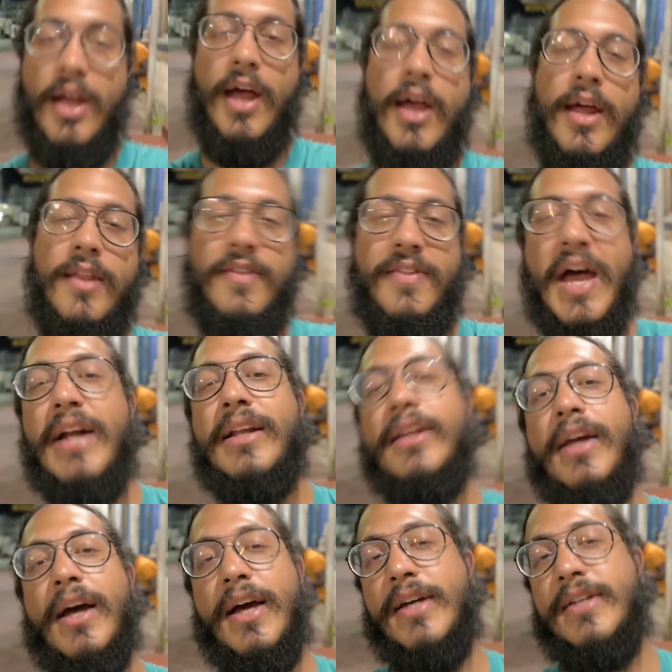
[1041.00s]
And that,
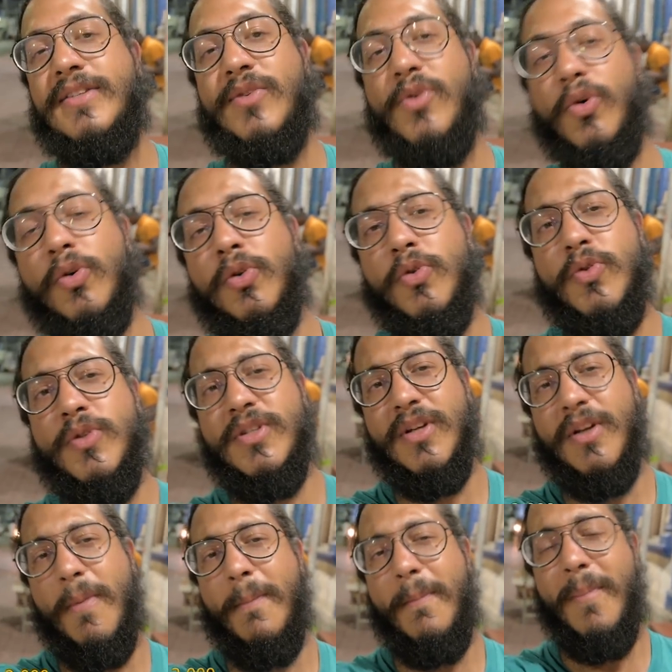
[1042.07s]
guys, concludes
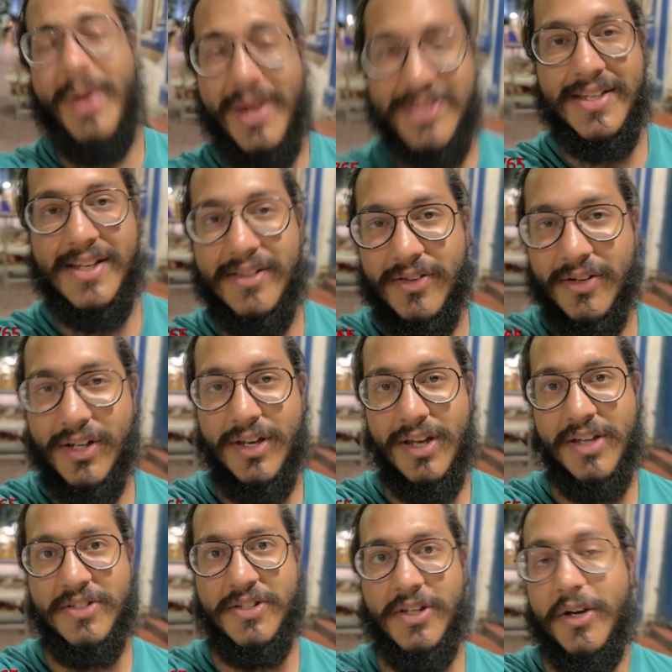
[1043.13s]
an amazing three
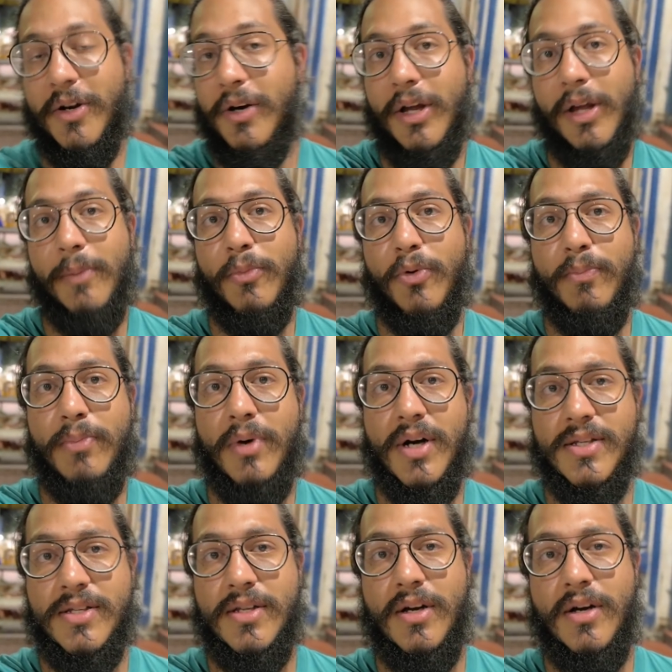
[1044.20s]
days here in
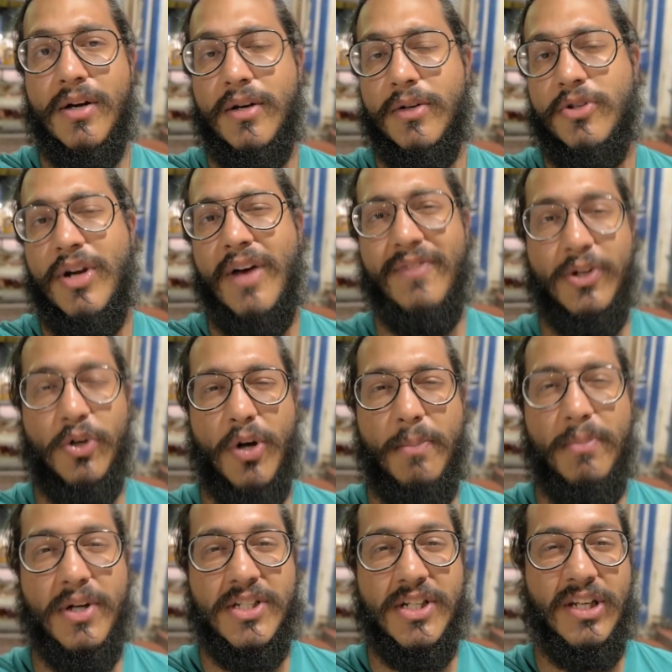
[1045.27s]
Mombasa, traveling on a
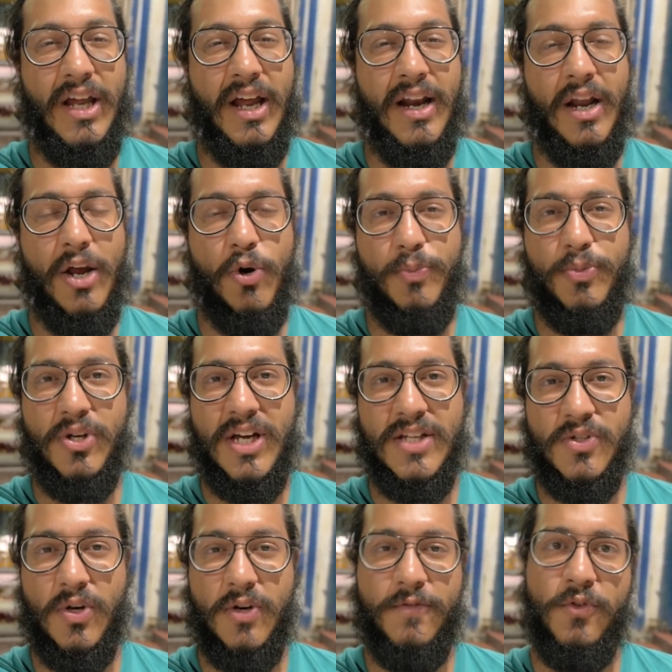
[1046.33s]
budget. And I hope you
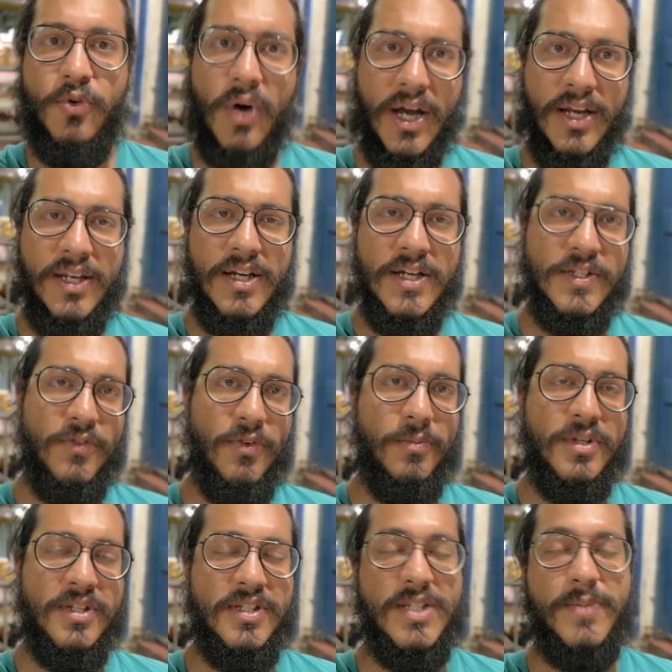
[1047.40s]
guys got a few ideas from
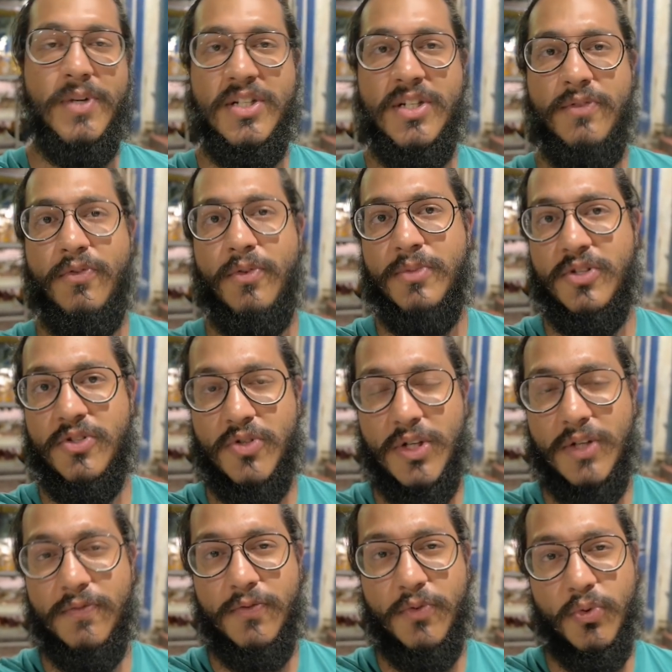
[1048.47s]
this, especially from the
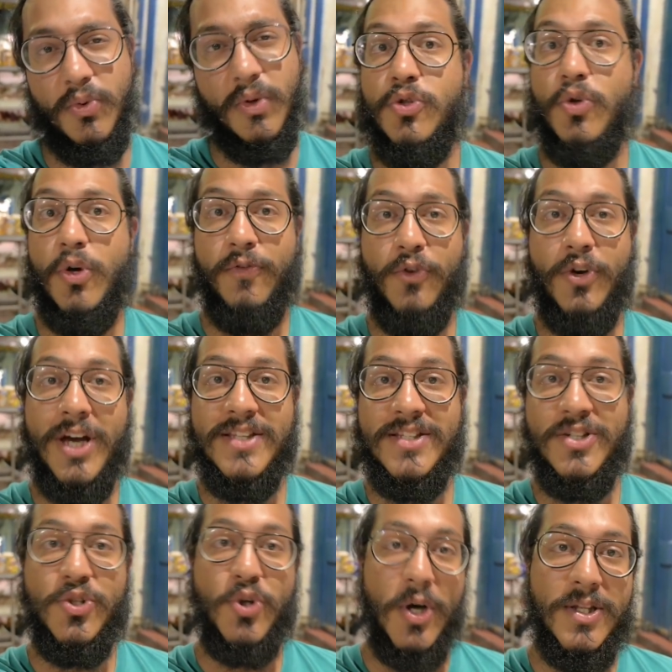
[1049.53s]
street food. So if you guys
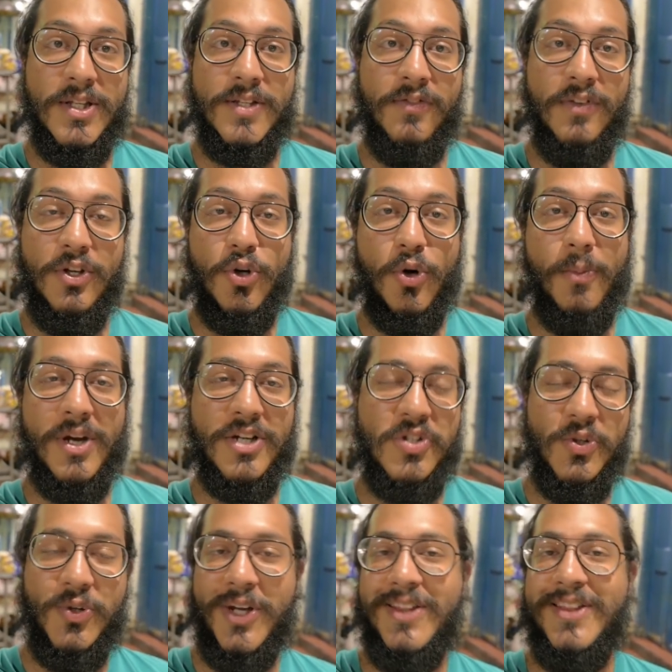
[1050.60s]
enjoyed this video, make
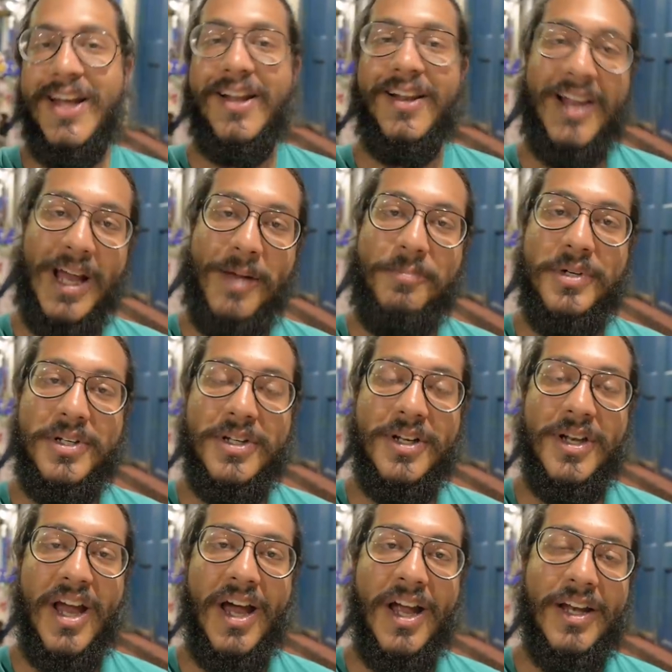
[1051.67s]
sure to hit that like
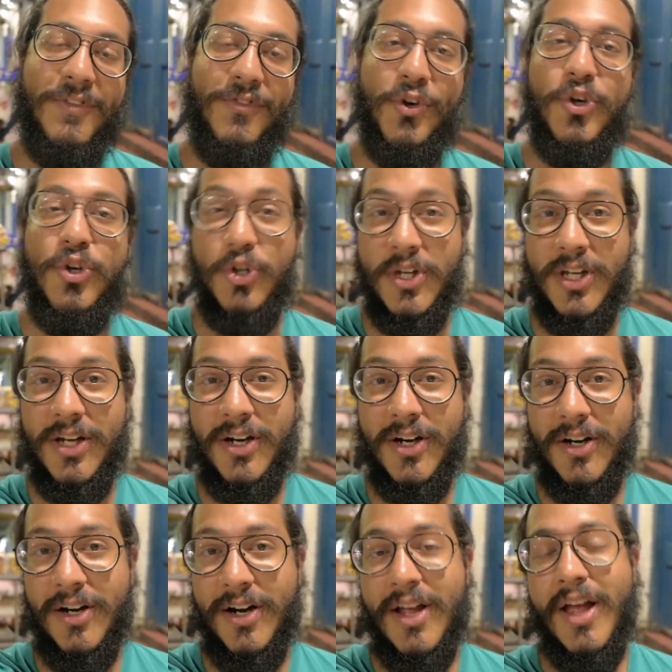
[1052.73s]
button. And if you're new here,